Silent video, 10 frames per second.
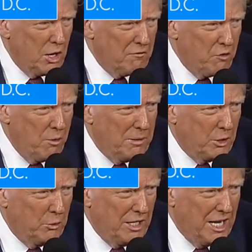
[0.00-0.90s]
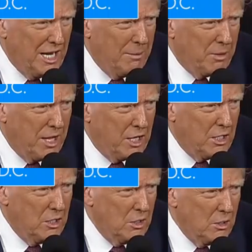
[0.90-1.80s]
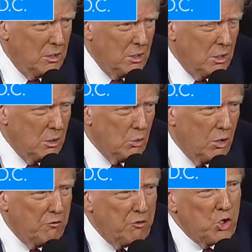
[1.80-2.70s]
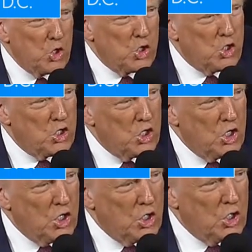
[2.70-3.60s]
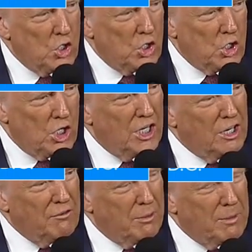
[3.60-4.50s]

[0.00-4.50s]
I formally renamed that refuge in loving